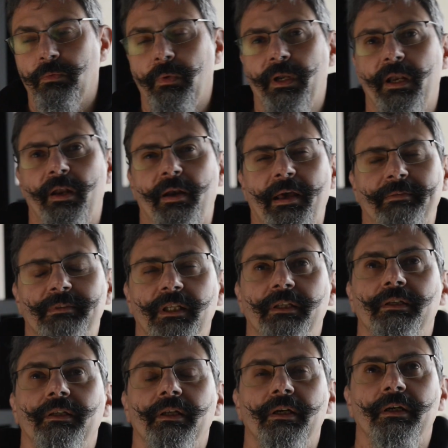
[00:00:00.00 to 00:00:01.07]
When I arrived
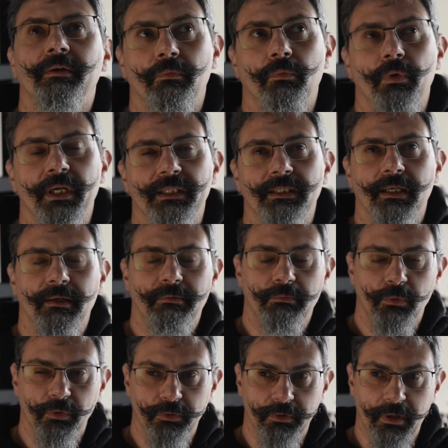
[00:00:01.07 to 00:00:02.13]
in uh,
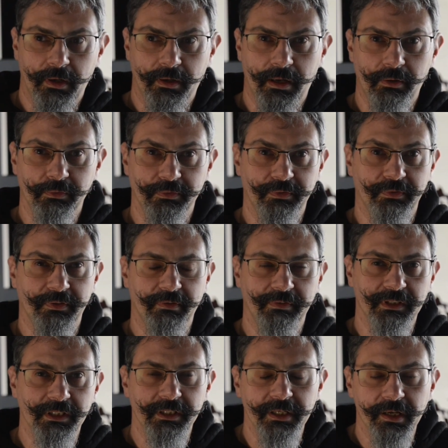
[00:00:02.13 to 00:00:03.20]
Weta, was around
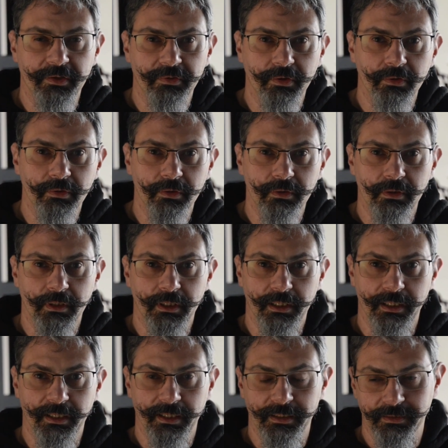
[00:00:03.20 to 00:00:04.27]
17 years ago
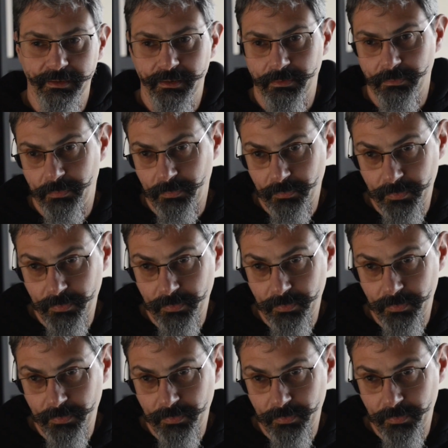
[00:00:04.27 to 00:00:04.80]
and uh,